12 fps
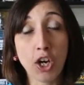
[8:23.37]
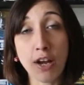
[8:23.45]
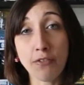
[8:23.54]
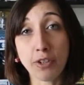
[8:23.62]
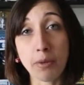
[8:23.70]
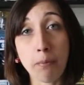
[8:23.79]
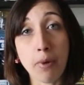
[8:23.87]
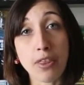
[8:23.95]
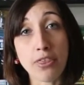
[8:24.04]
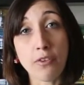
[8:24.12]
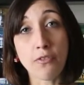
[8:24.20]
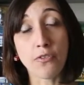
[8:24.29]
every
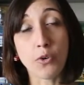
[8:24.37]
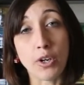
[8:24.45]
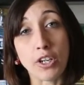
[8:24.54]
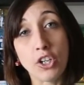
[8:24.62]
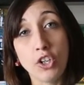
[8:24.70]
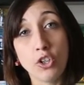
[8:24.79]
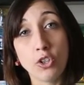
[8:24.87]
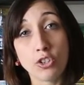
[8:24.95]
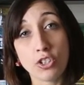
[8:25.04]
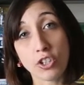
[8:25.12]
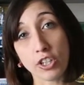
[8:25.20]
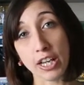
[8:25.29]
month for
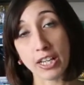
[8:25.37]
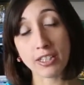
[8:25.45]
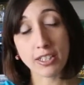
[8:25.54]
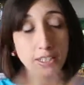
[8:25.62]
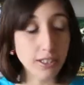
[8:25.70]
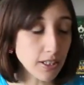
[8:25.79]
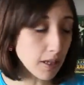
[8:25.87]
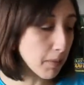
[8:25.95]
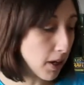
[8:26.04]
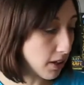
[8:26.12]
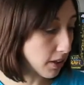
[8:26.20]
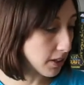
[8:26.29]
loot crates and some
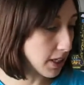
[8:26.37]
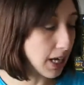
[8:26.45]
other